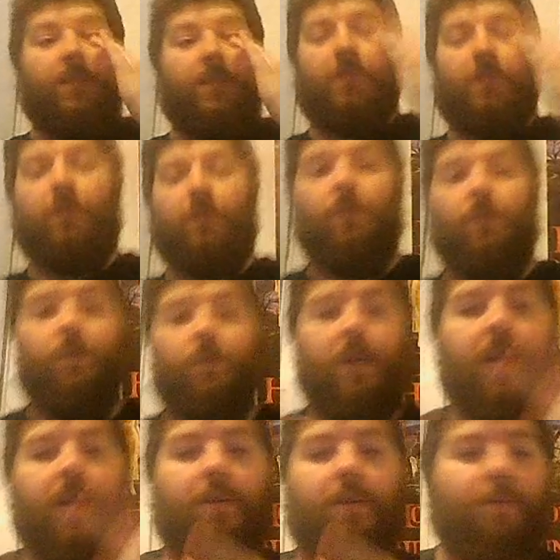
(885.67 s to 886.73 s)
to
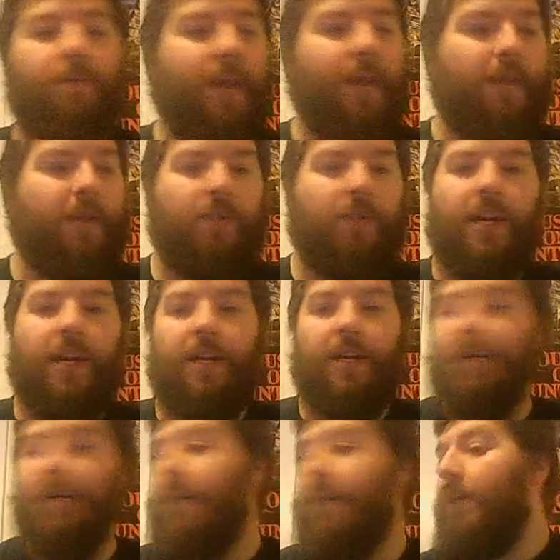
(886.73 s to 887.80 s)
kind of backtrack,
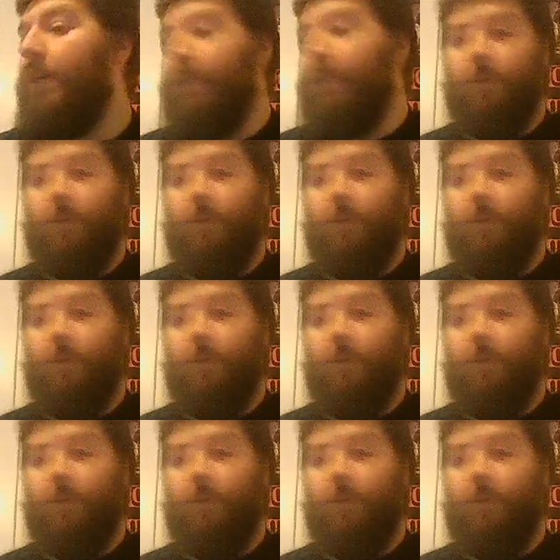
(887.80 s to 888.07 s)
new